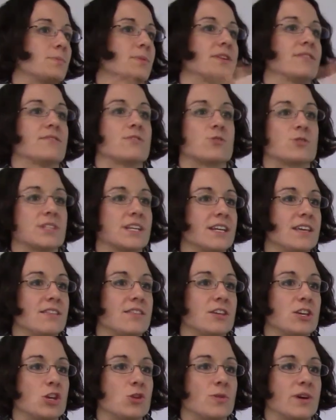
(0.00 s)
but if there's
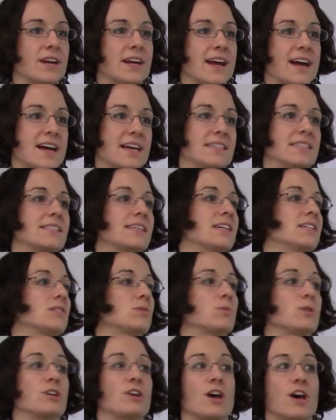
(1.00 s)
anything you want to ask as
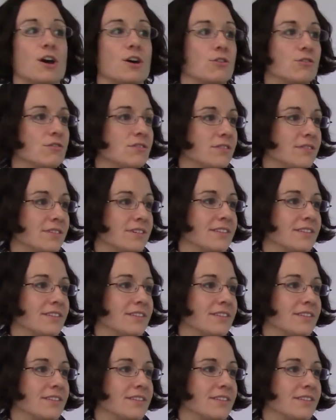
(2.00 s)
we go